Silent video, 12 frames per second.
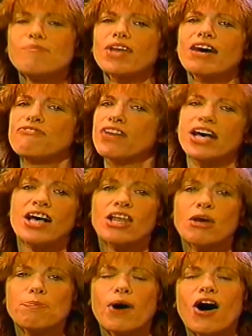I fell
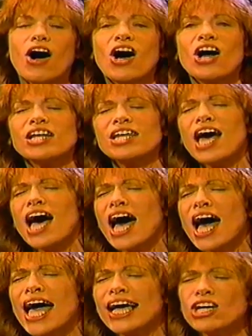apart
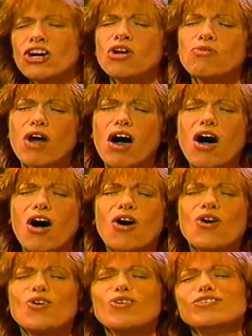like a
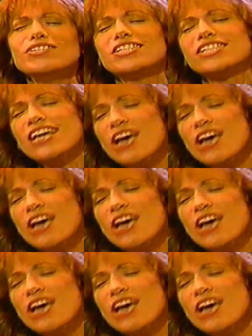rose,